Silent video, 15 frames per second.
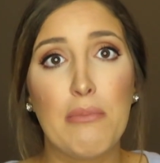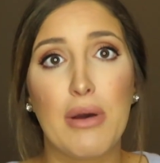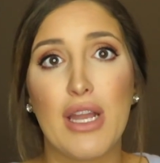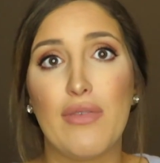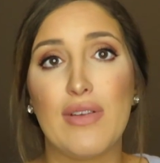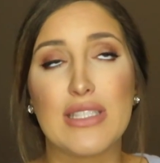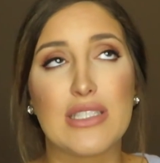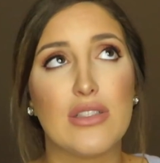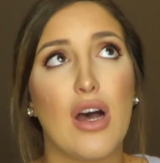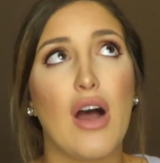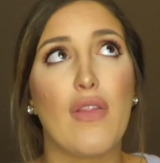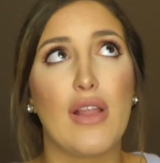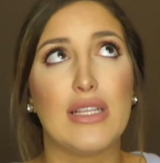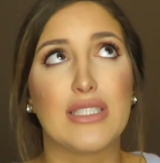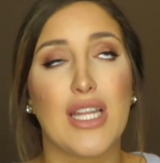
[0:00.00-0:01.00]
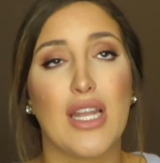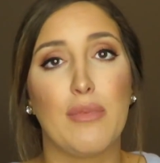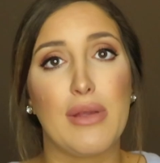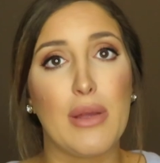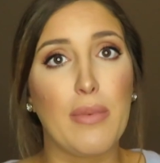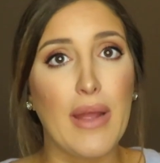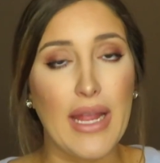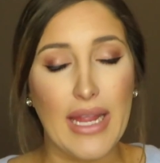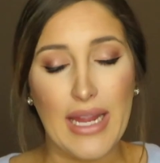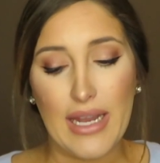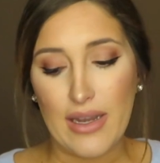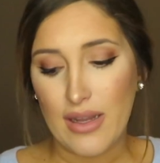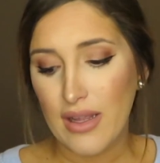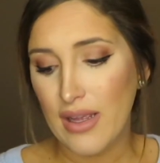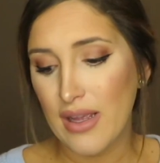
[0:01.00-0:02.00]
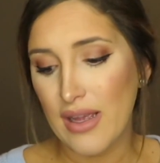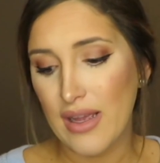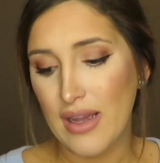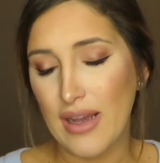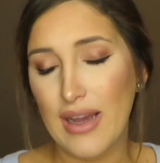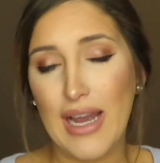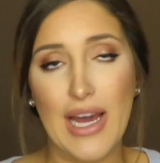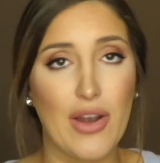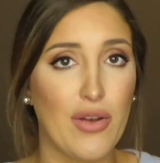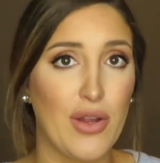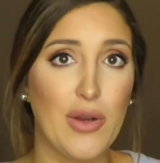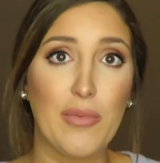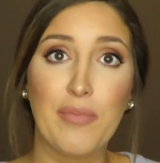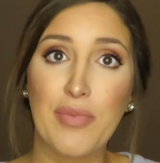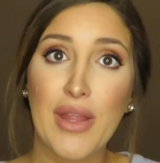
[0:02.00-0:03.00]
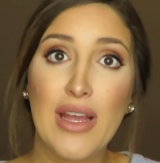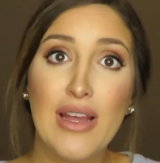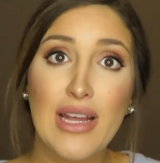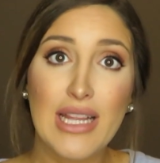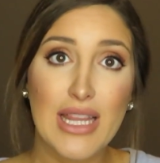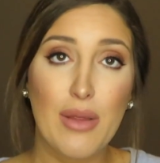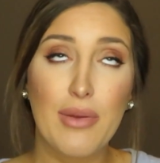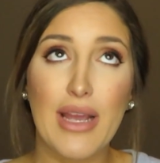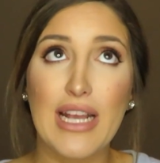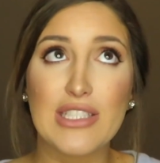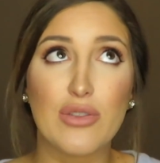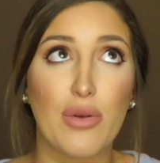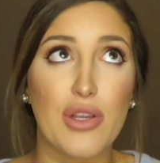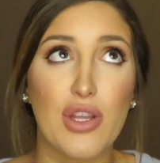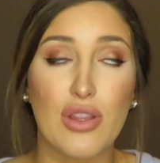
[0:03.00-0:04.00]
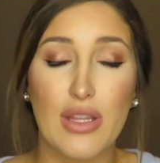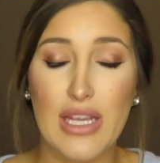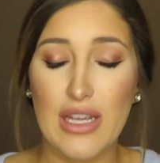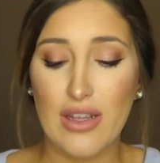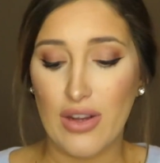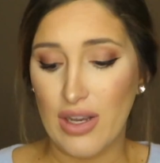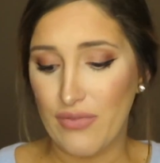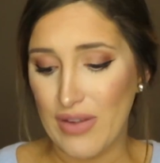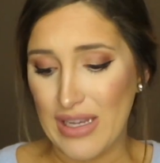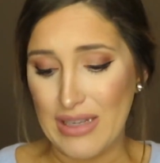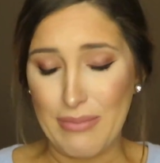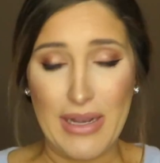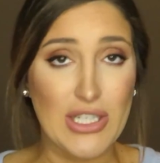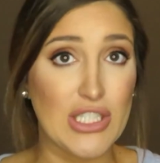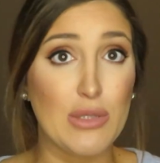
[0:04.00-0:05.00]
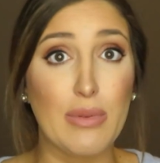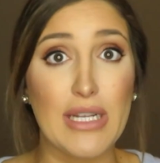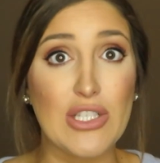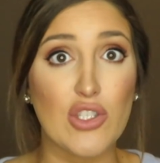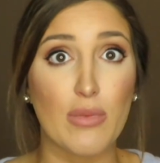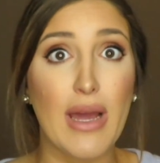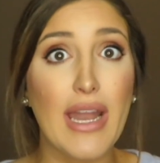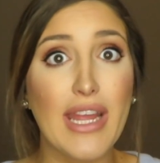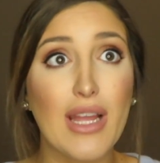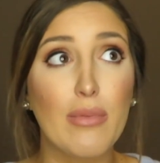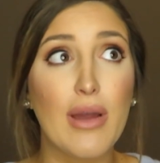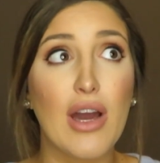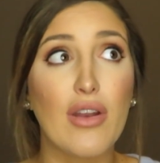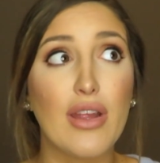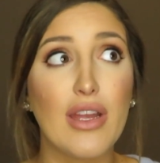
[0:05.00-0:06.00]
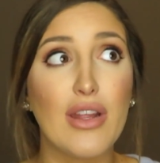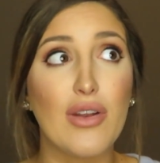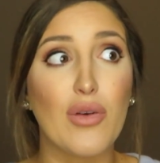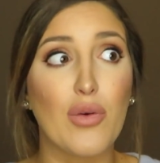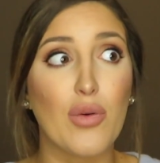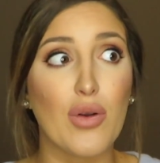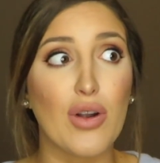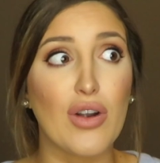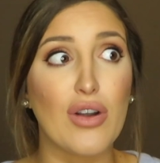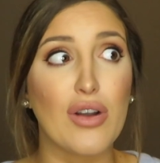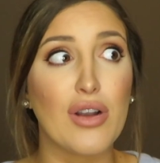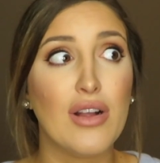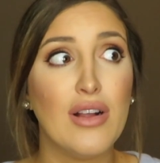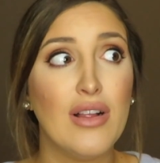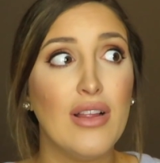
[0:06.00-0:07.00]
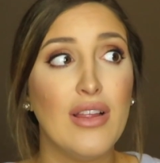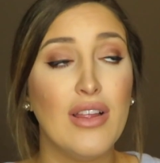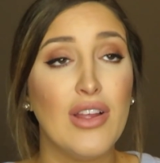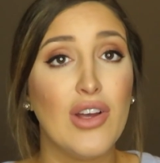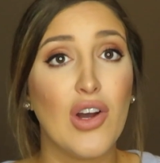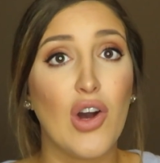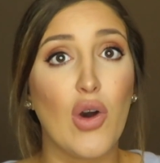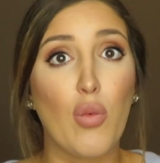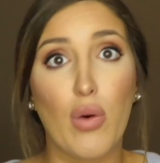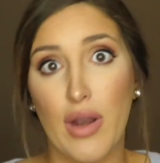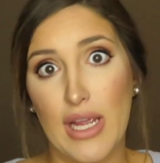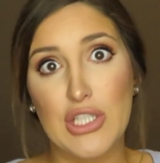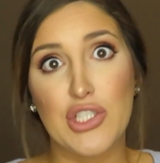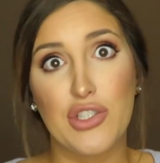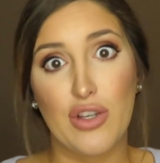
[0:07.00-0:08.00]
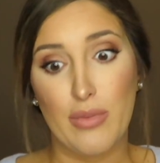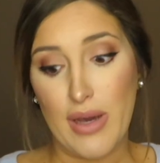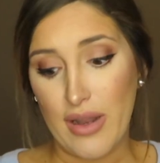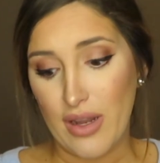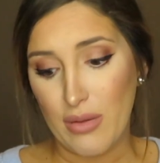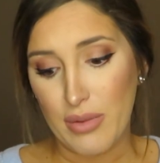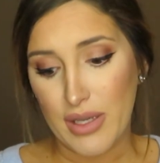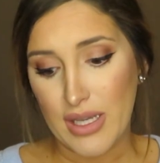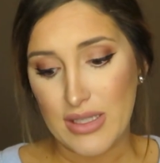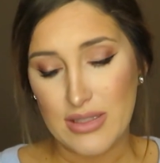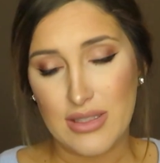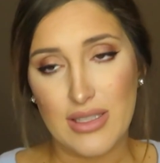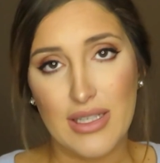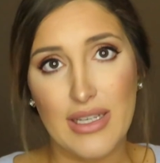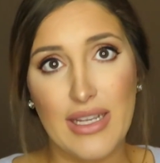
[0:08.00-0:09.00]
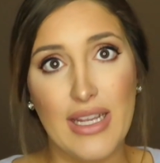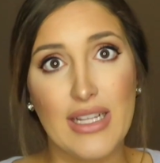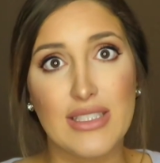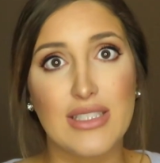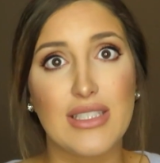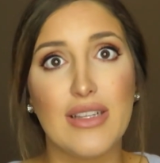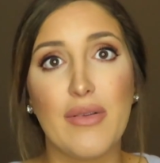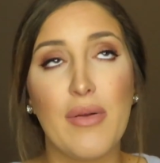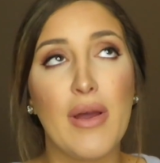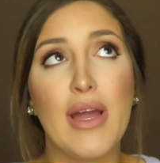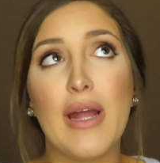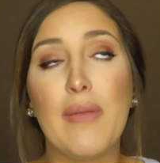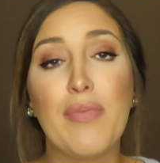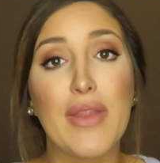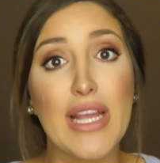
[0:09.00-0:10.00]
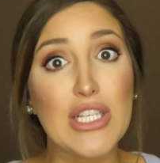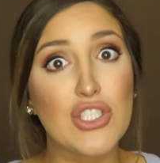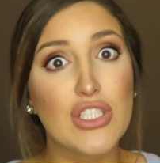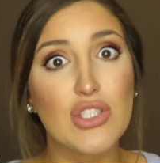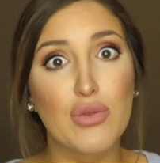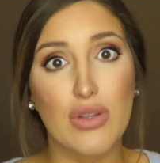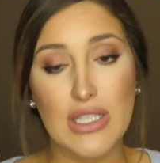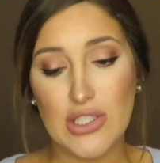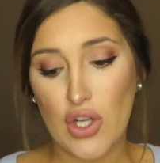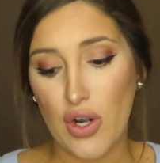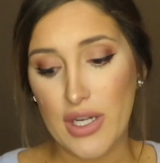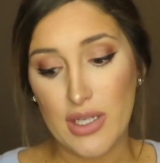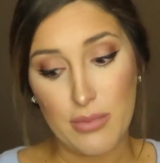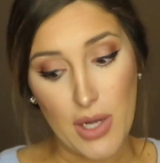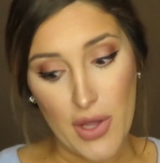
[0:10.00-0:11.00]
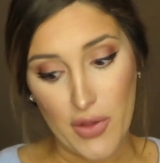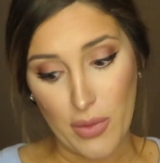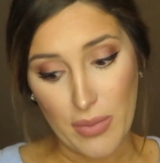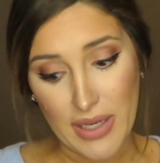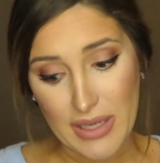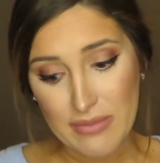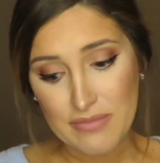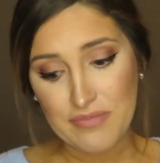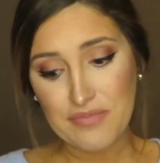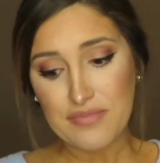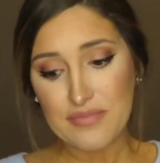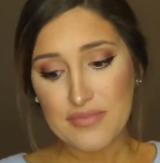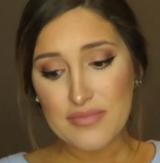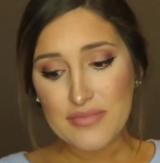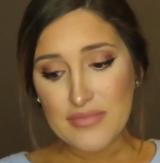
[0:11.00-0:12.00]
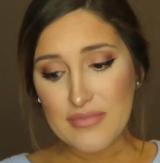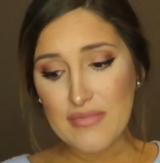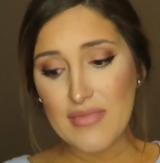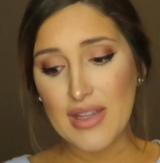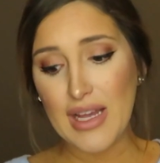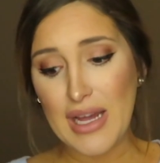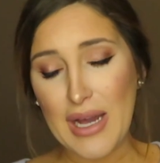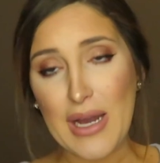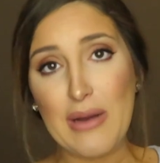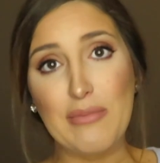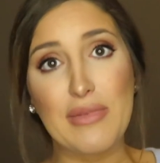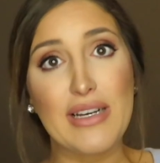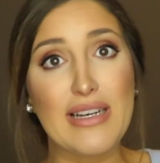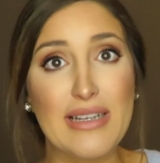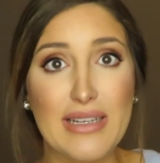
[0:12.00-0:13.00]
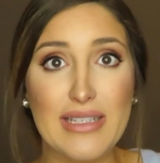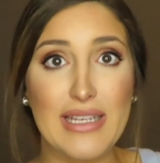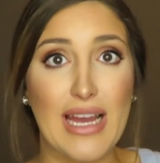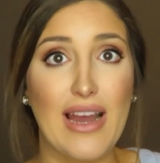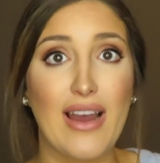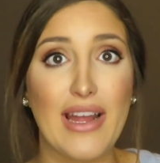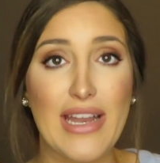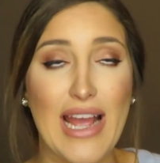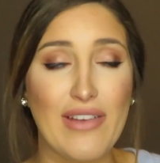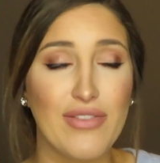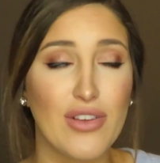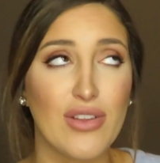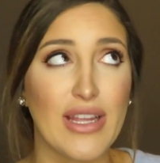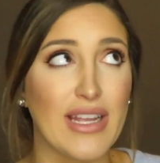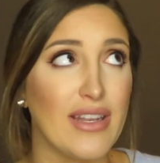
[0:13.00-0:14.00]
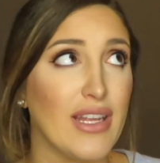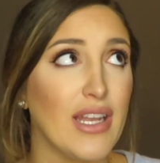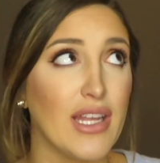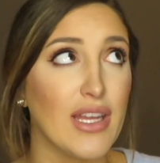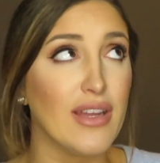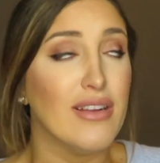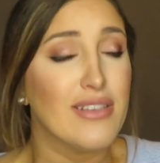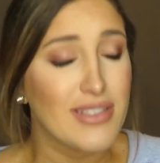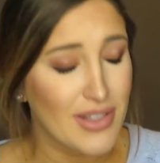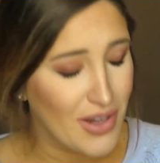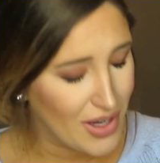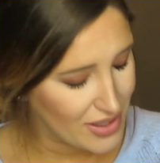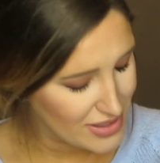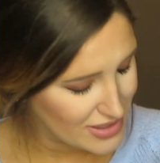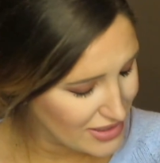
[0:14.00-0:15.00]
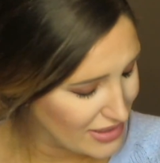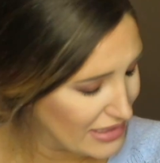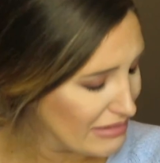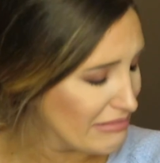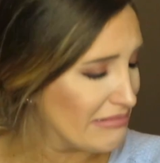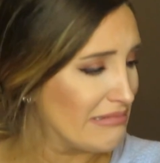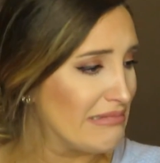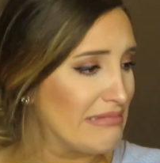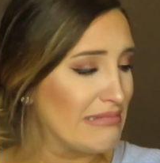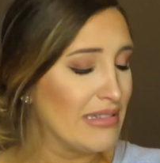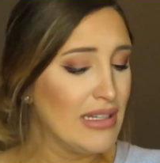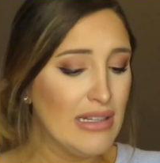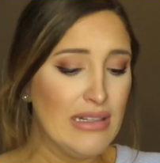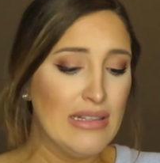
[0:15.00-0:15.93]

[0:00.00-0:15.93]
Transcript: But if it's not, then it's going to be a pain. I don't know. Let me guys know what you think. Am I just being dramatic about it, or what I should do about it? Because it's just really starting to bother me. Yeah, I feel like an idiot, honestly. Woo.